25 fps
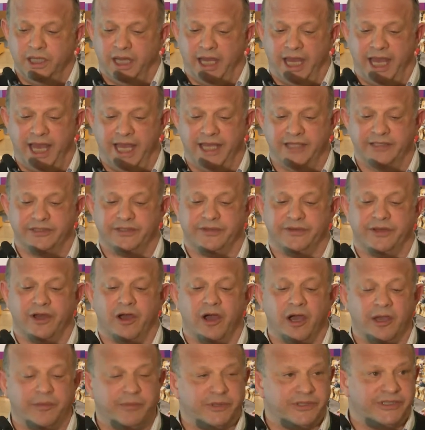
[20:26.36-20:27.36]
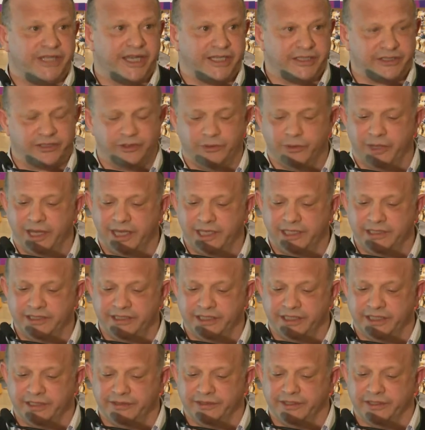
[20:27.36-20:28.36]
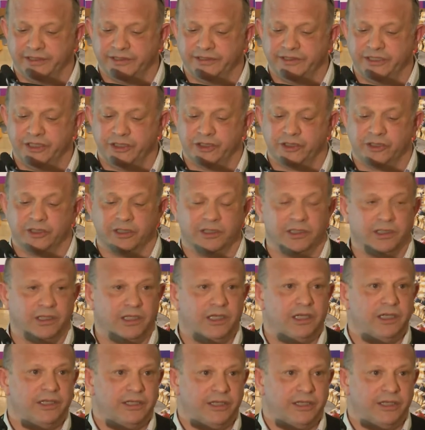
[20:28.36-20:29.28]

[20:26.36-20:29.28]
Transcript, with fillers: and the hypertextuality that digital